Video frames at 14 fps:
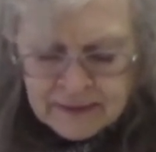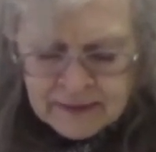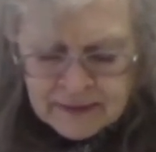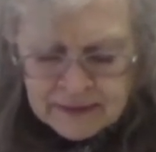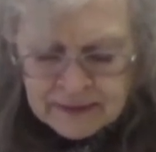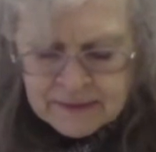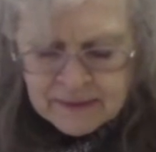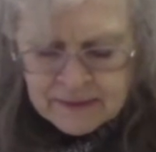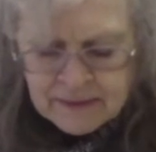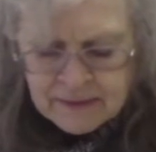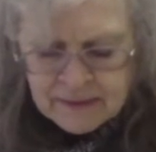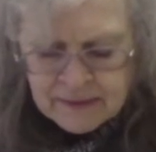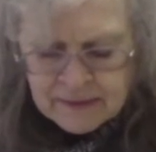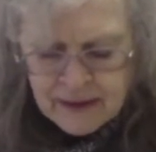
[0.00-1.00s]
to his
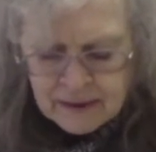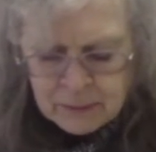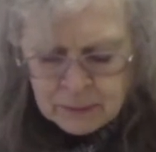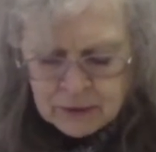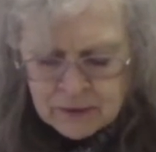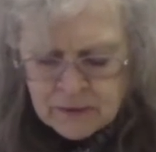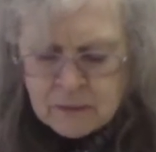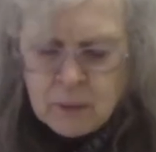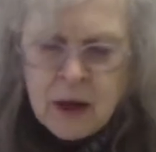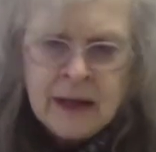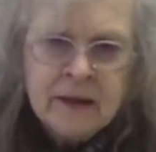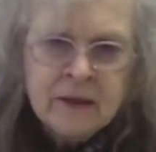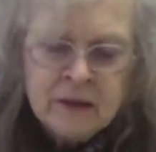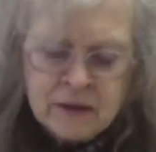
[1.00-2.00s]
disciples,
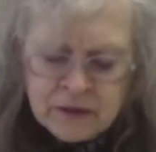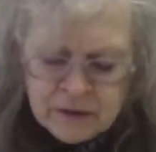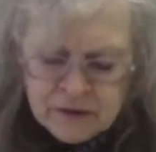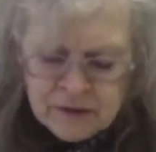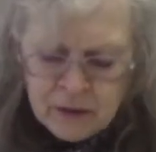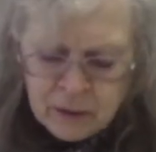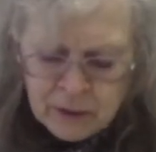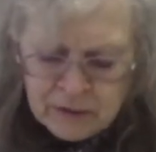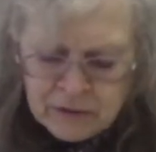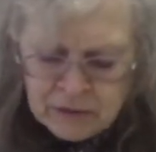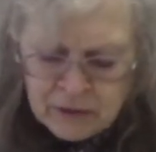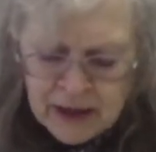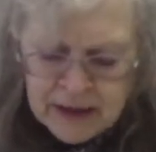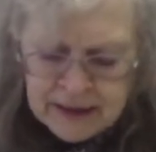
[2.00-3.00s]
"Why are you so
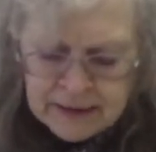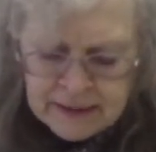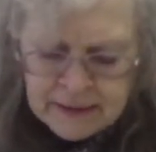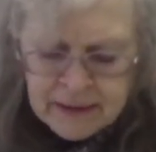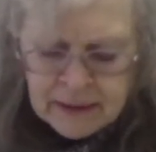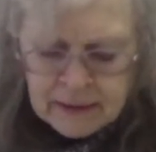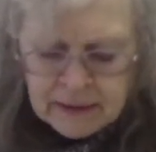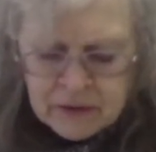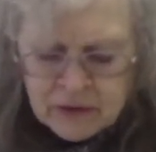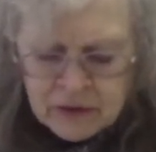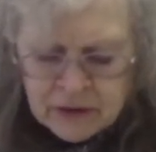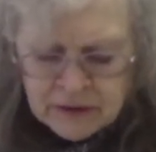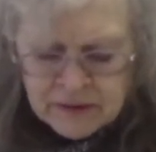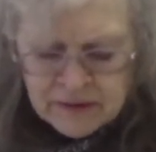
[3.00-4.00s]
afraid? Do
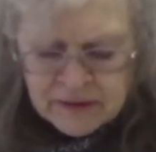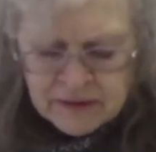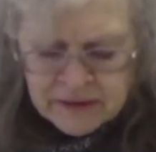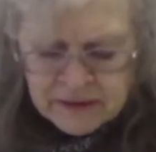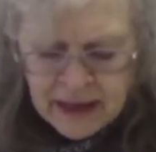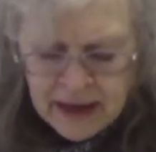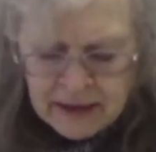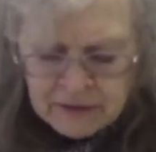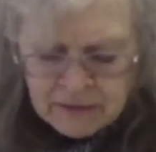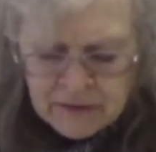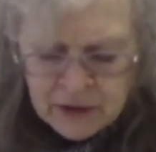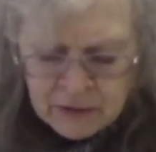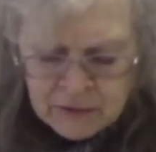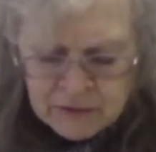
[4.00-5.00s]
you still have
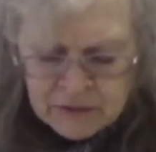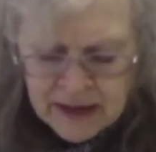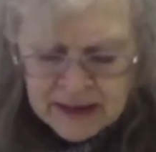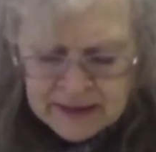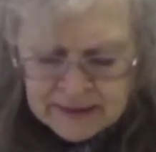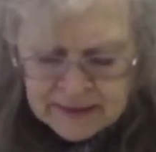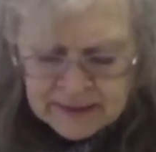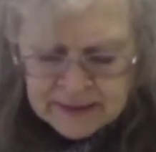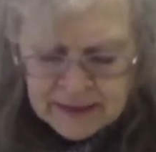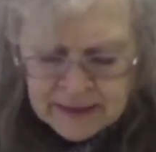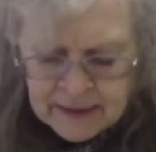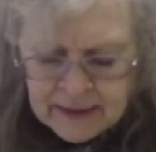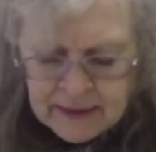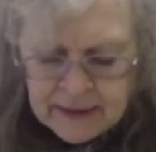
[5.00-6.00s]
no faith?"
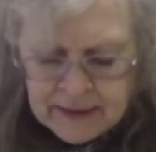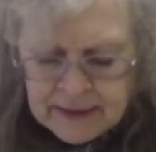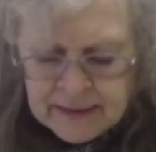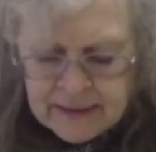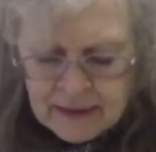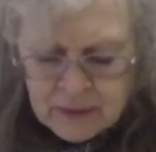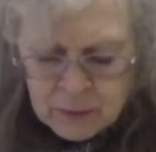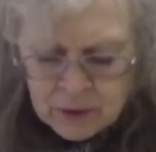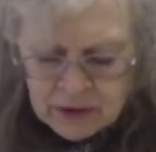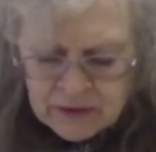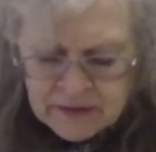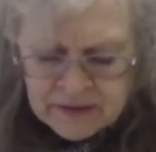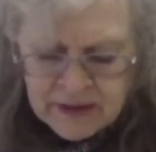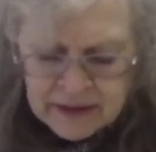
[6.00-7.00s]
They were
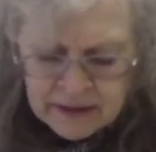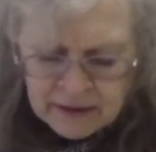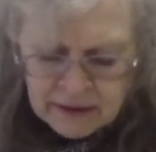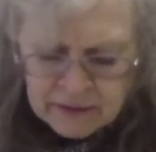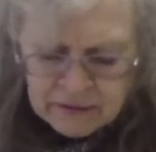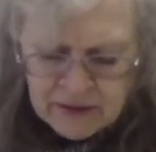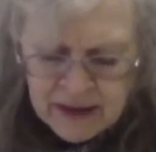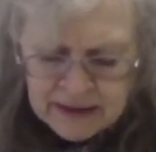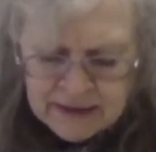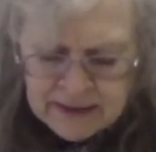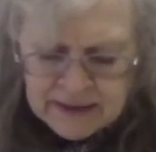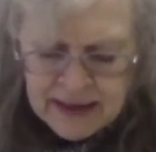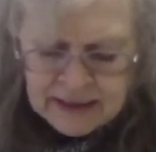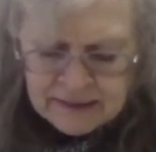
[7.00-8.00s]
terrified
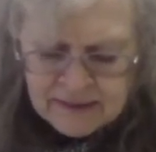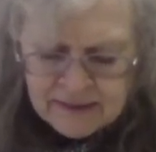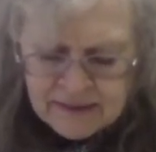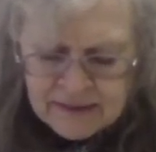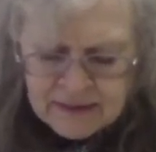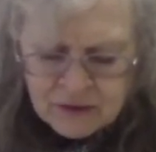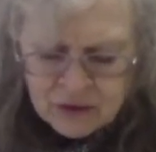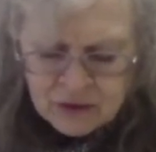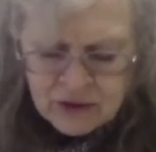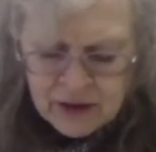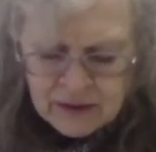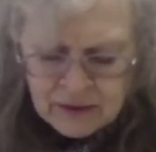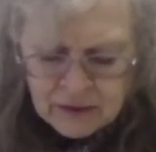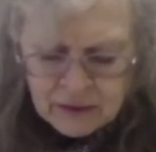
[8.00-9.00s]
and asked each
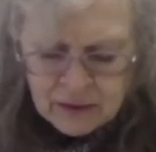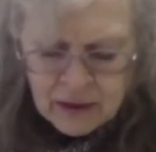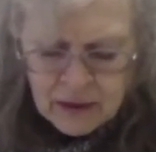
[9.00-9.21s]
other,